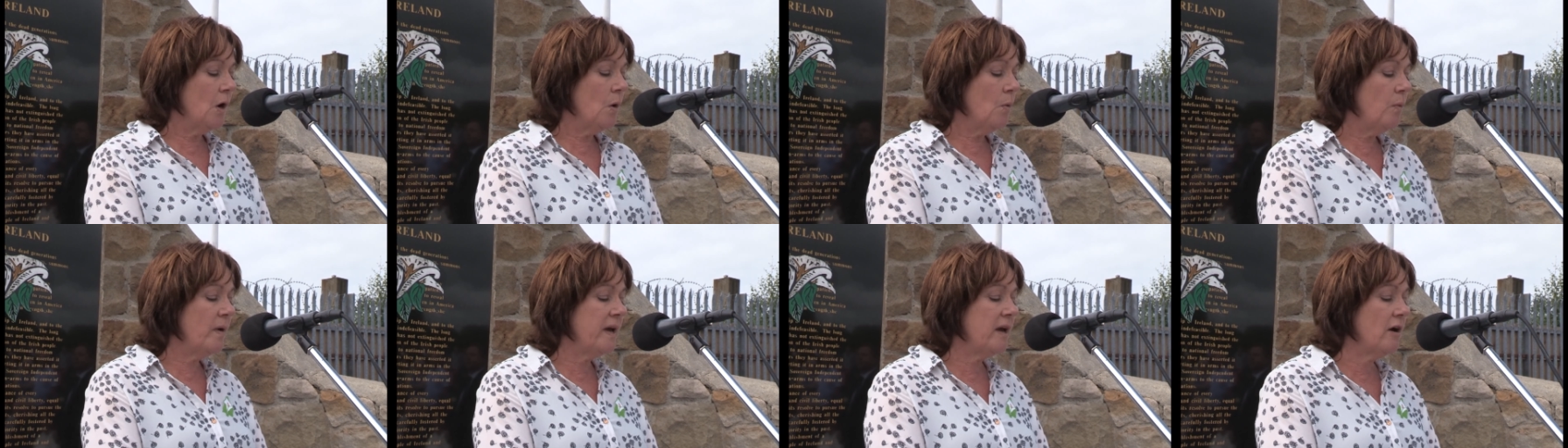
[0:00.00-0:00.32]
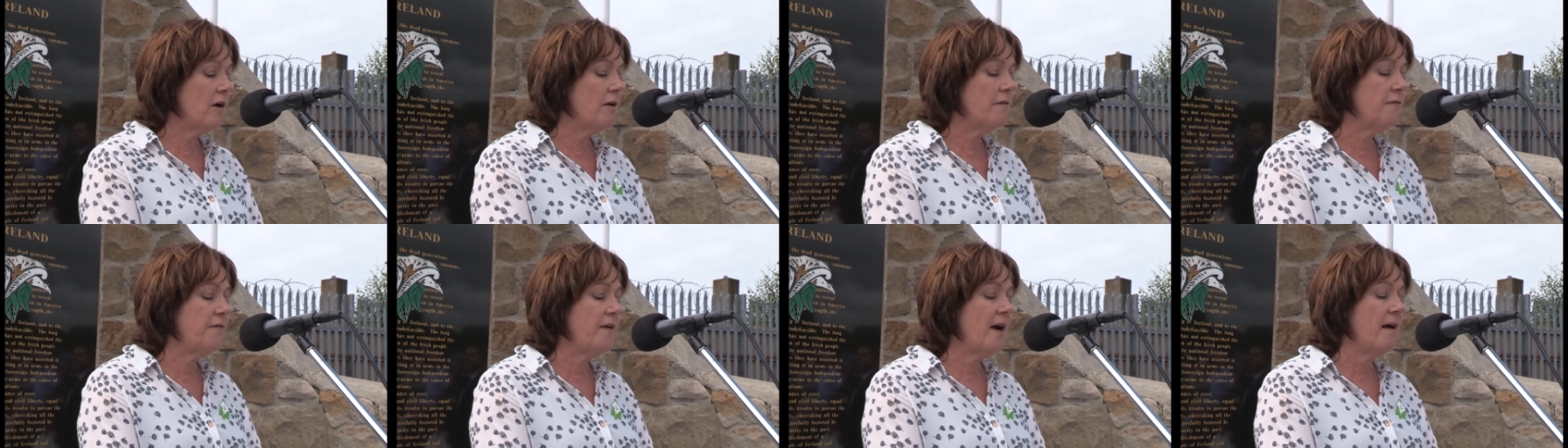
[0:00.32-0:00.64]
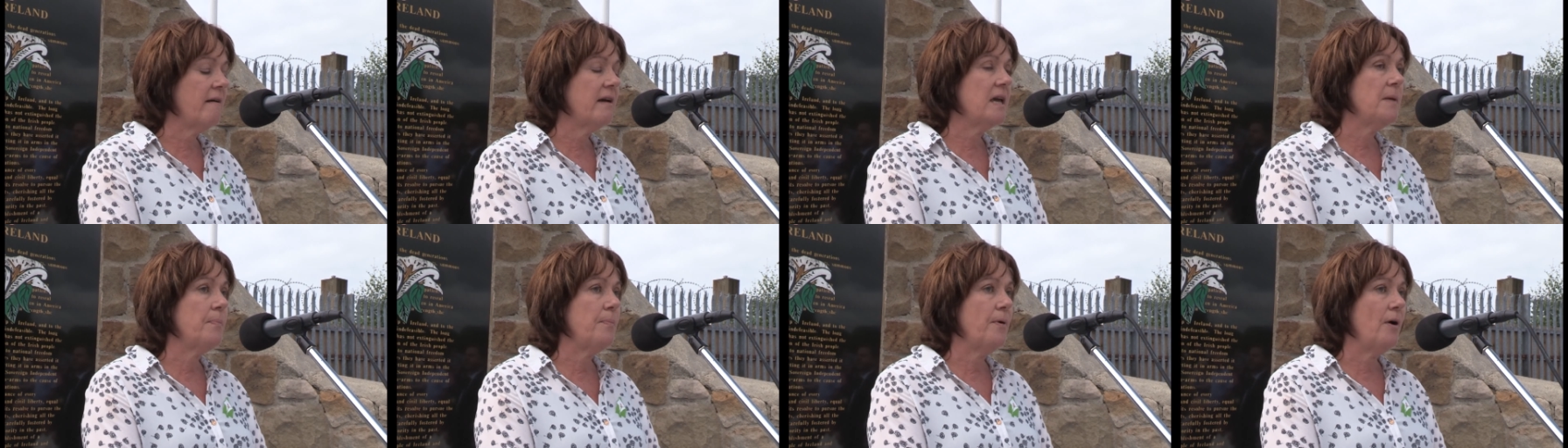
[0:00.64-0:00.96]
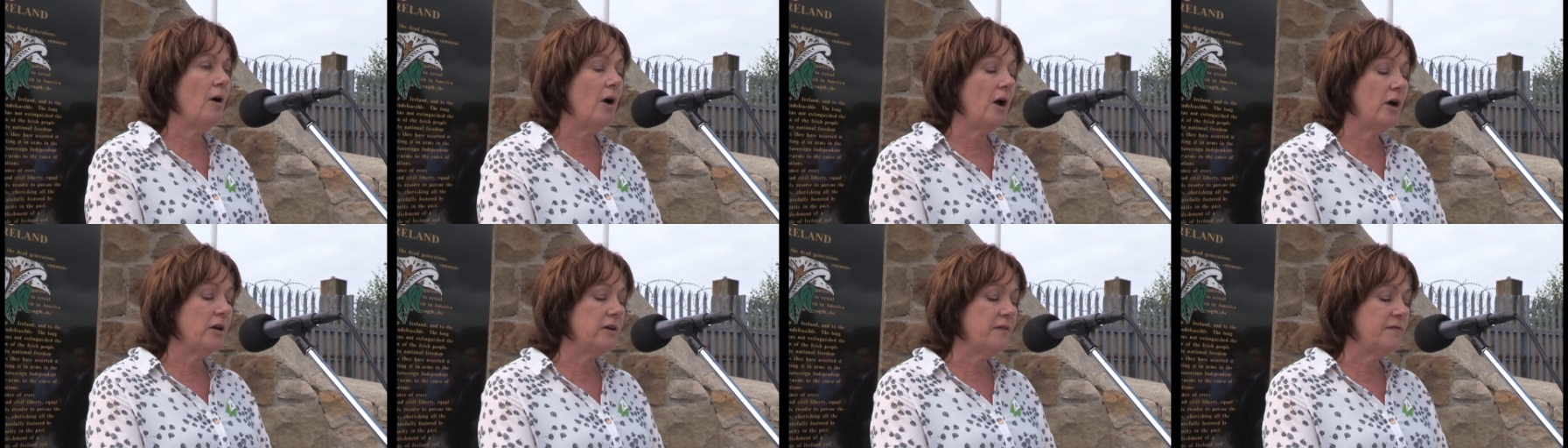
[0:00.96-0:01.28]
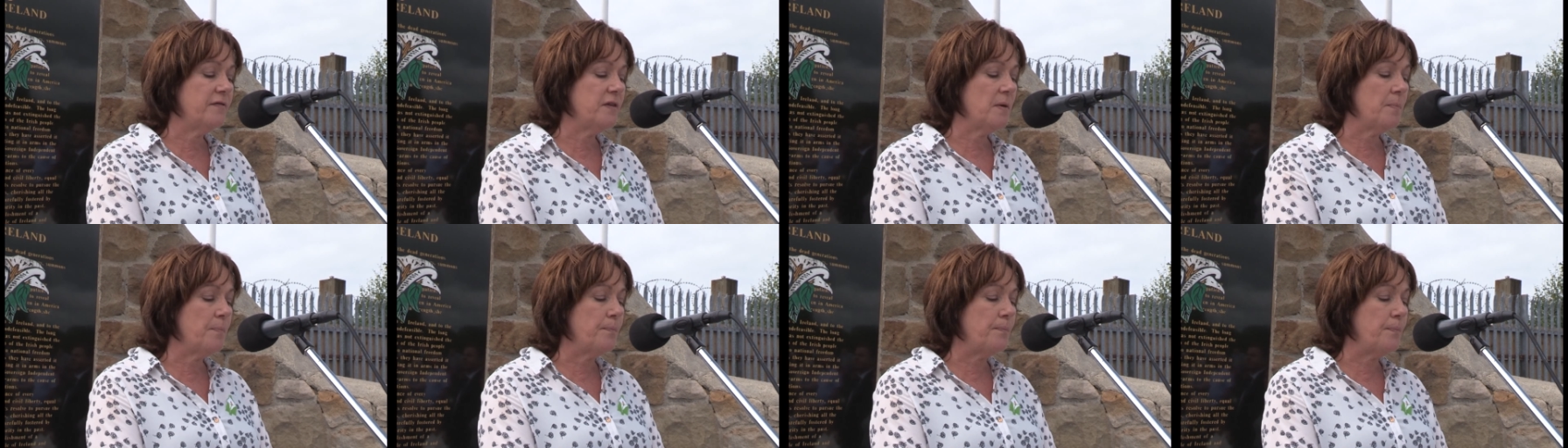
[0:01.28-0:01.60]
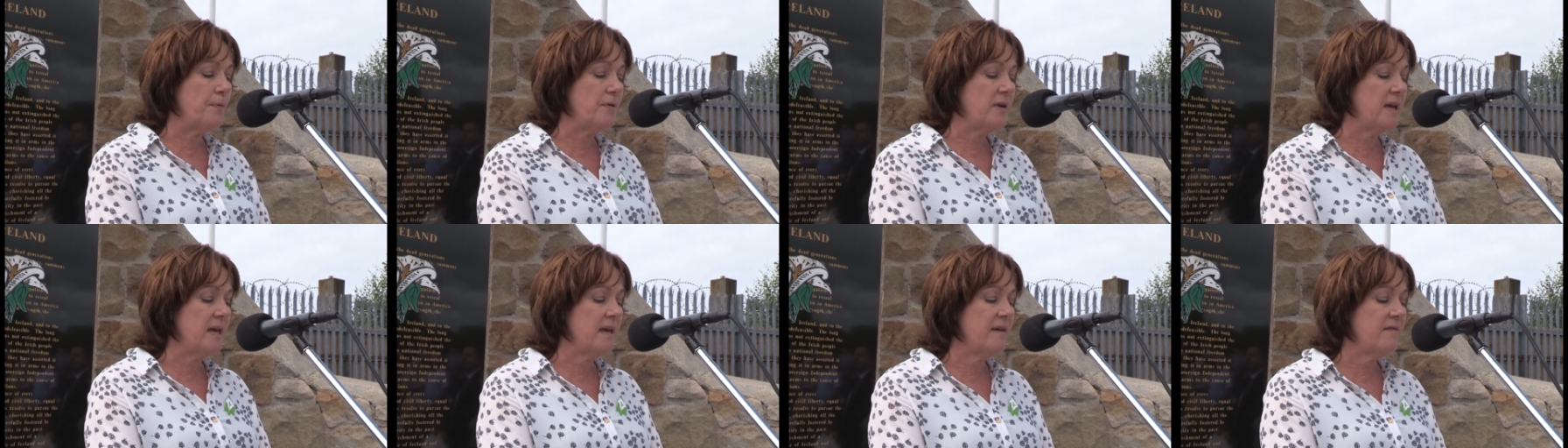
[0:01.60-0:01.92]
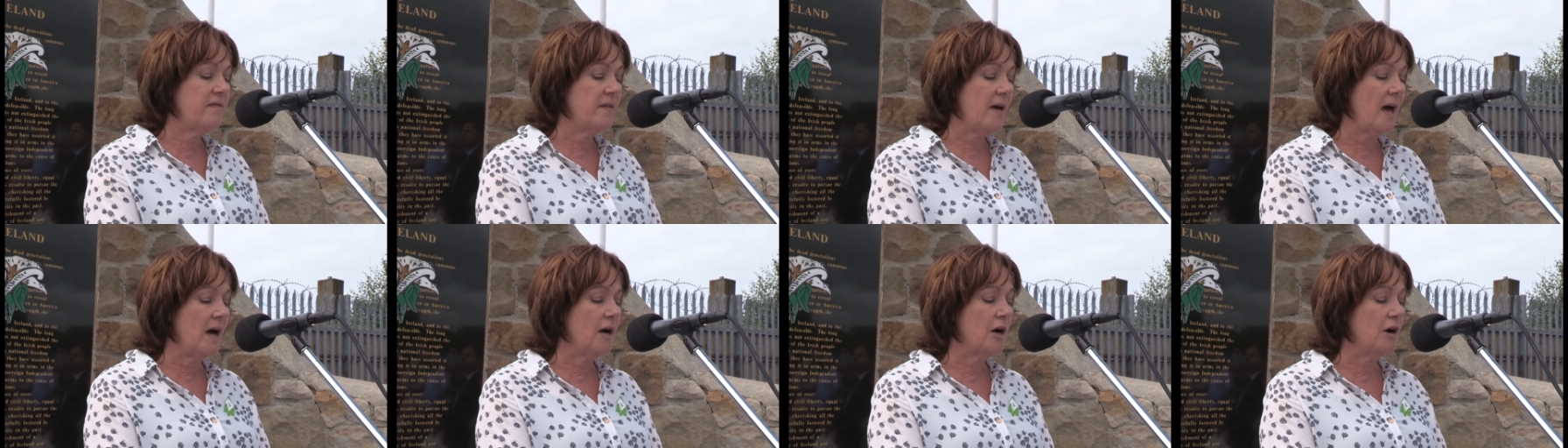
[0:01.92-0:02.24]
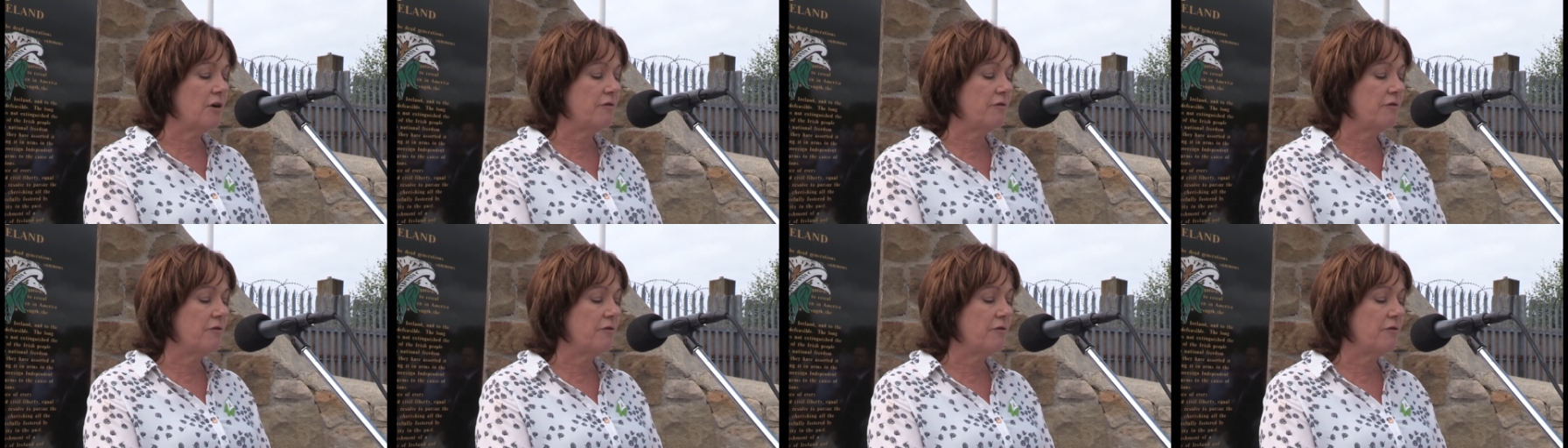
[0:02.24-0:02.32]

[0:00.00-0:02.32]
We are very proud of the brave and